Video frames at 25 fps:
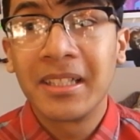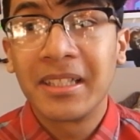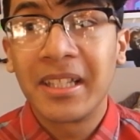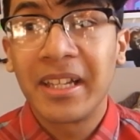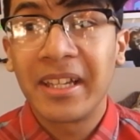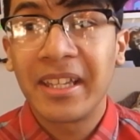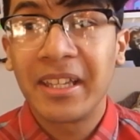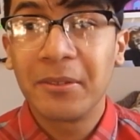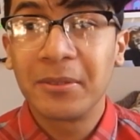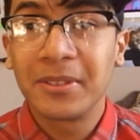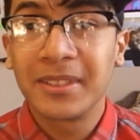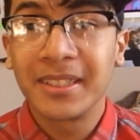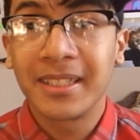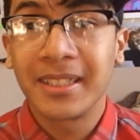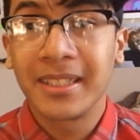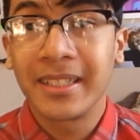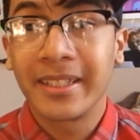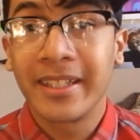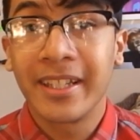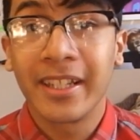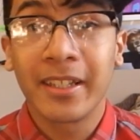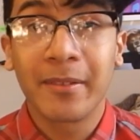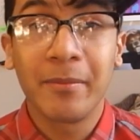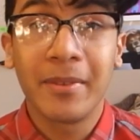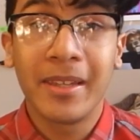that he was going
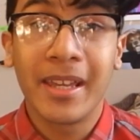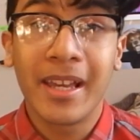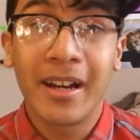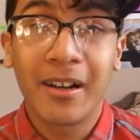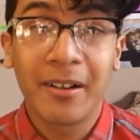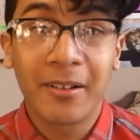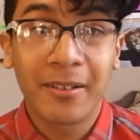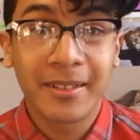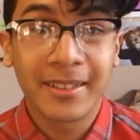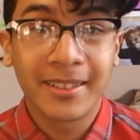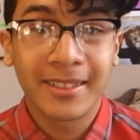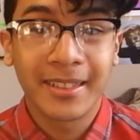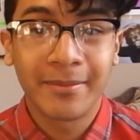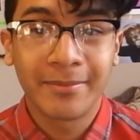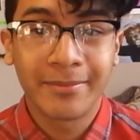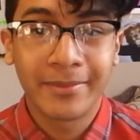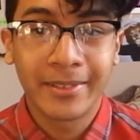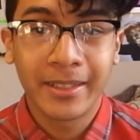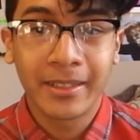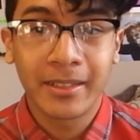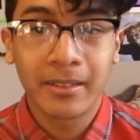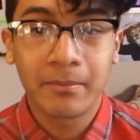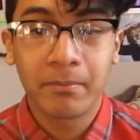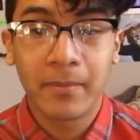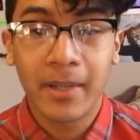to kick me out or
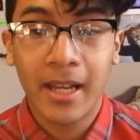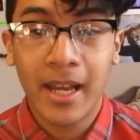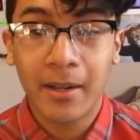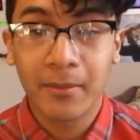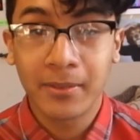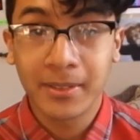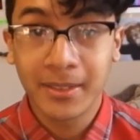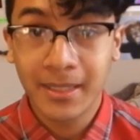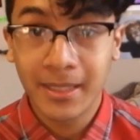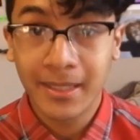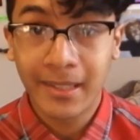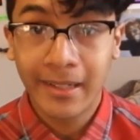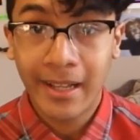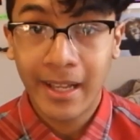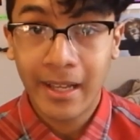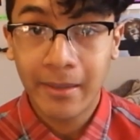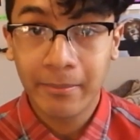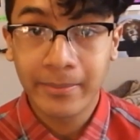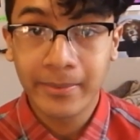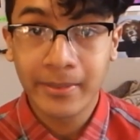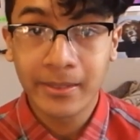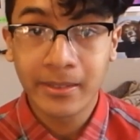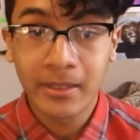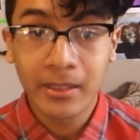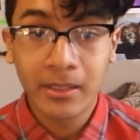something bad was going to
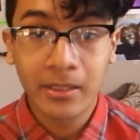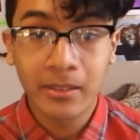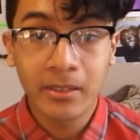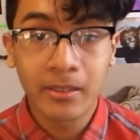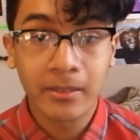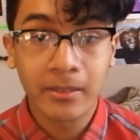happen.